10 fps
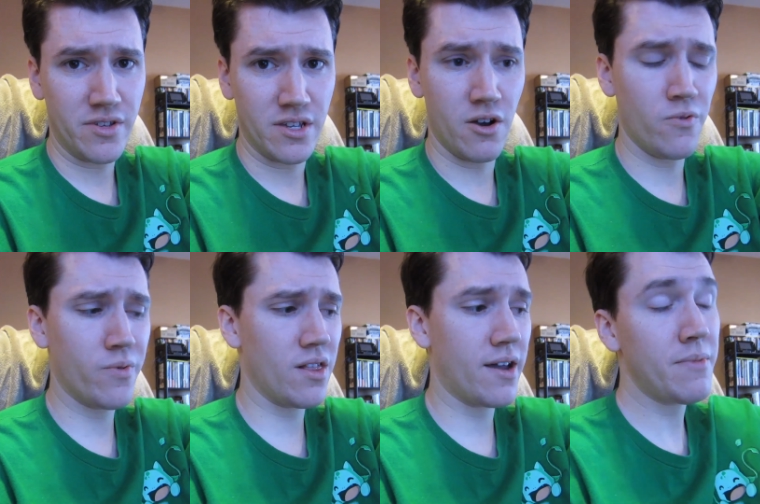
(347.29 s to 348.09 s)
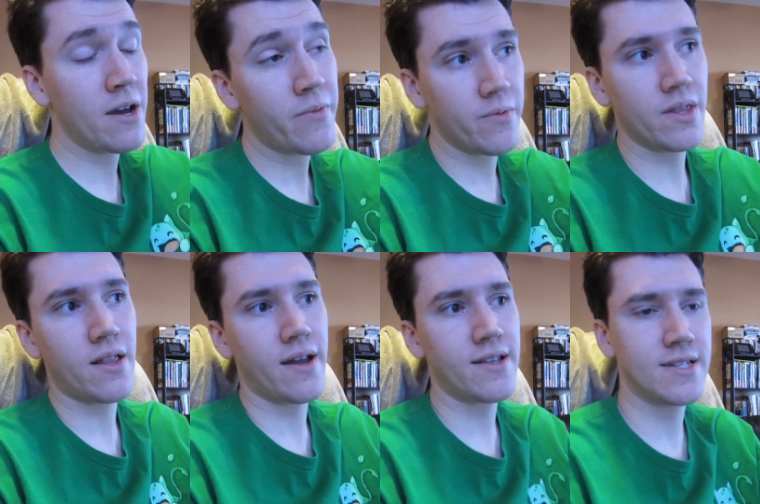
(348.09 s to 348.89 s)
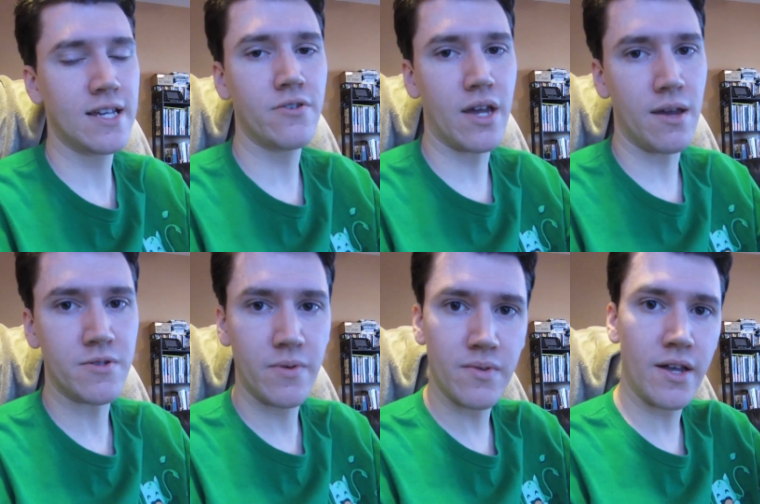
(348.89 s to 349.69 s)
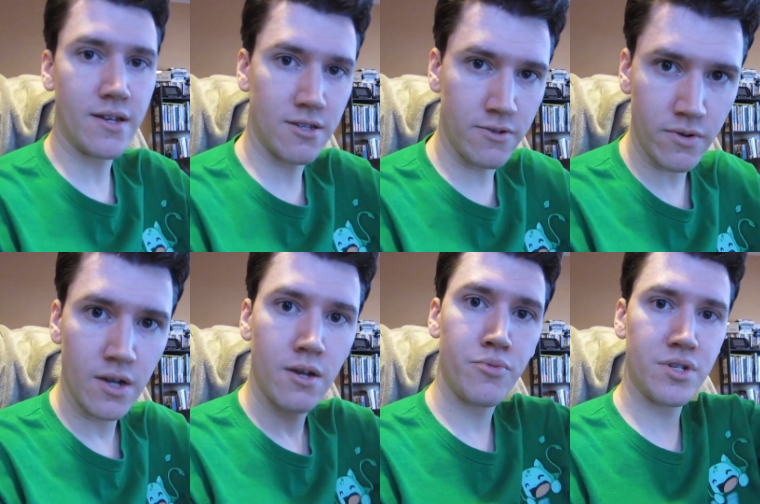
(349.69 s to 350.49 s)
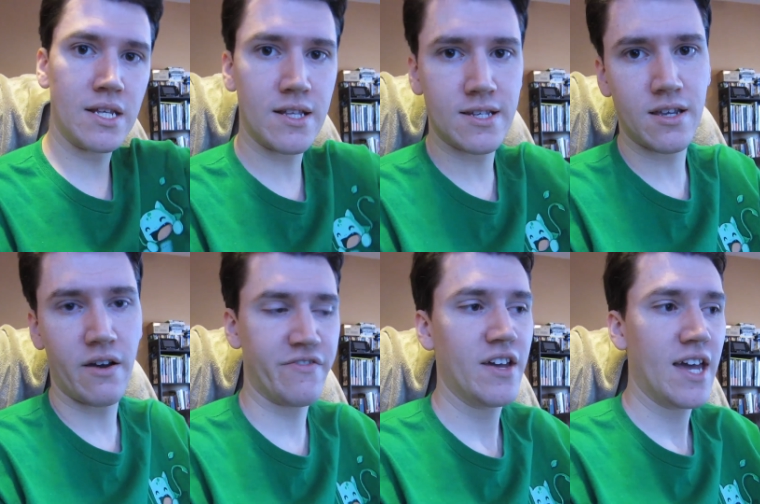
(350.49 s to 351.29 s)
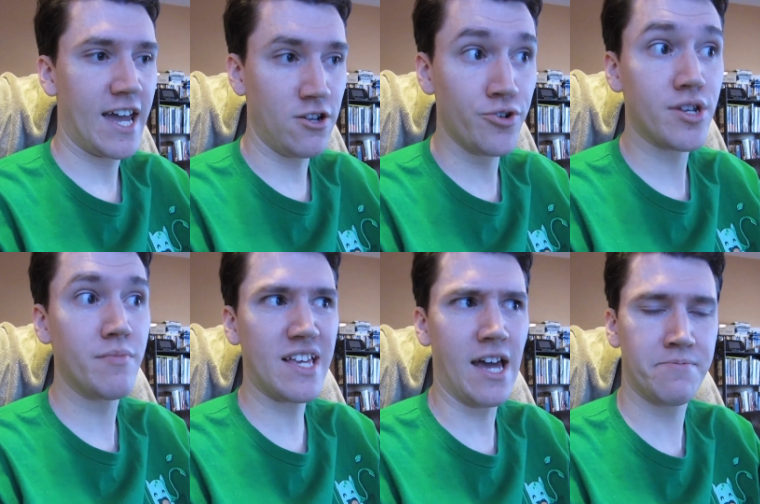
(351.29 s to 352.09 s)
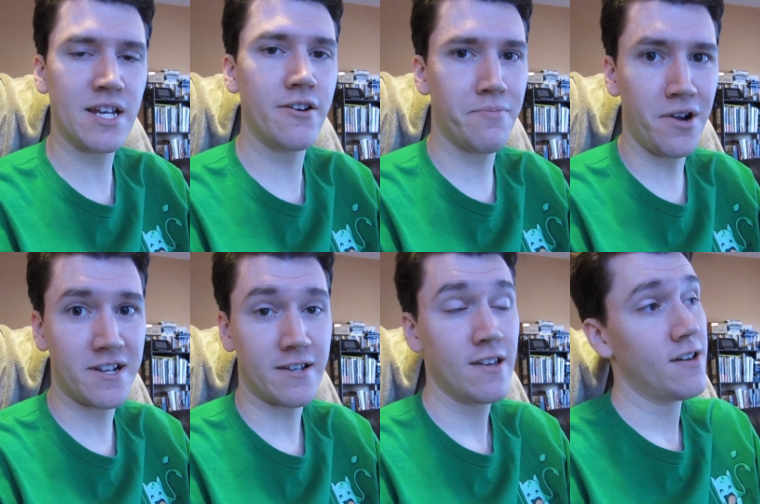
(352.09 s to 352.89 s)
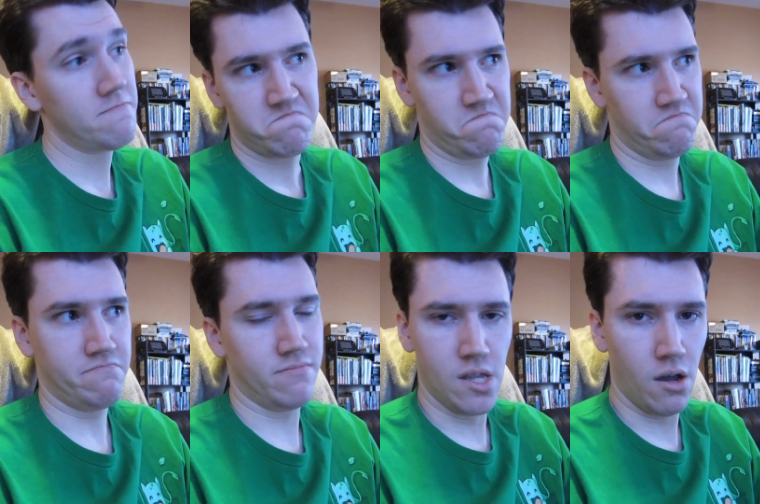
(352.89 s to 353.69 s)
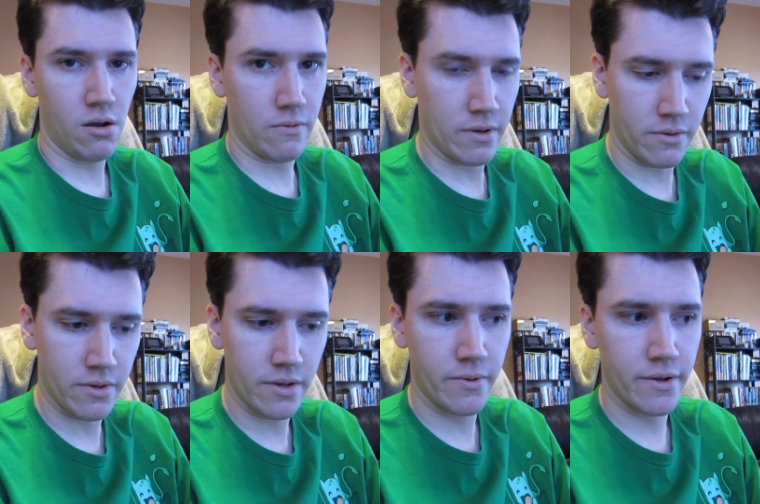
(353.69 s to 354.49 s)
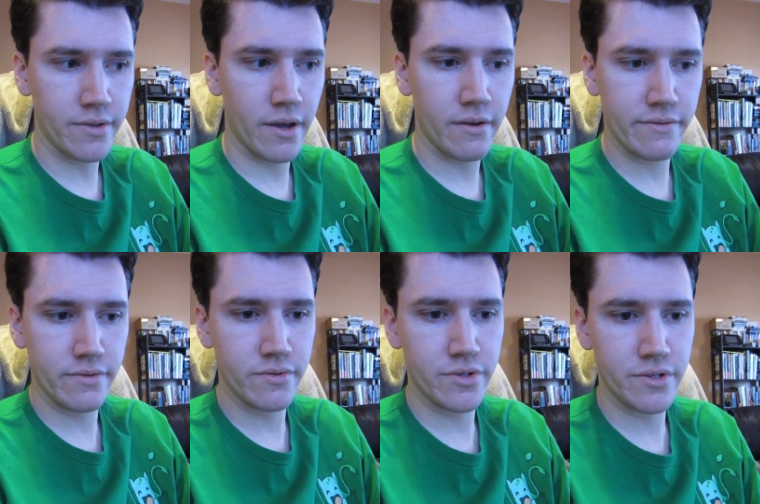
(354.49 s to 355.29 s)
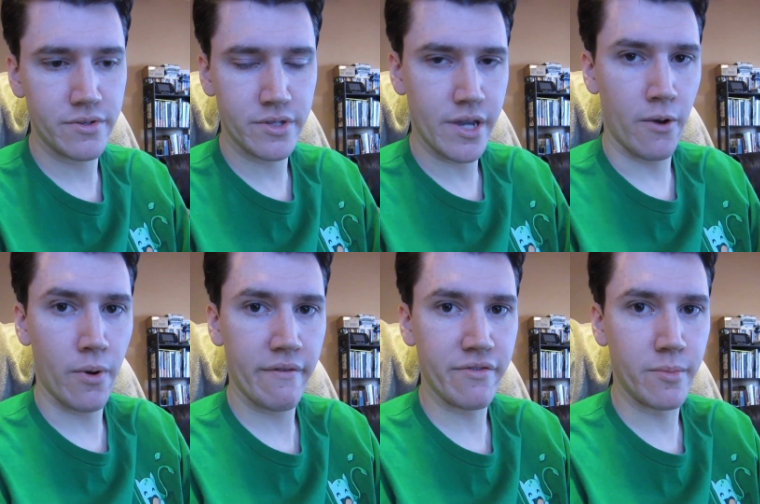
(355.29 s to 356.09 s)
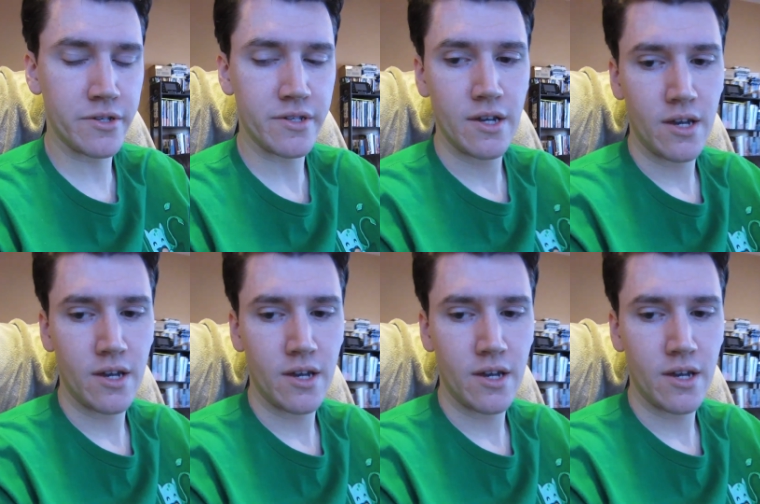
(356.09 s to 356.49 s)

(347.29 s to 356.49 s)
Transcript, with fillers: You know, we're like, man, we really like Nintendo games. We would like to present this stuff and ultimately help sell your product no, we don't really want those. You just stay away from us.